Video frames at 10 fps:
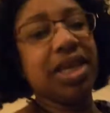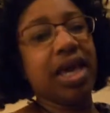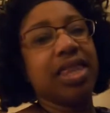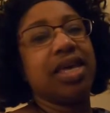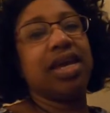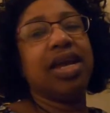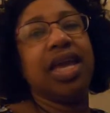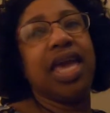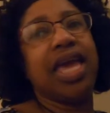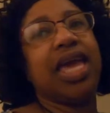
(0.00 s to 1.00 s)
together,
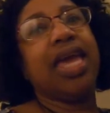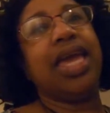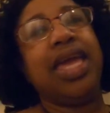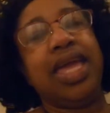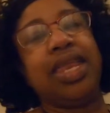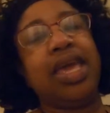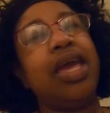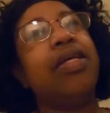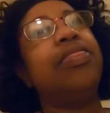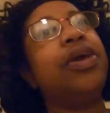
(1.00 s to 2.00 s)
and
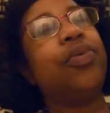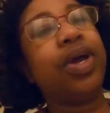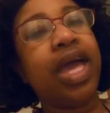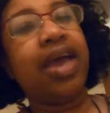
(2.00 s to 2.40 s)
then we'll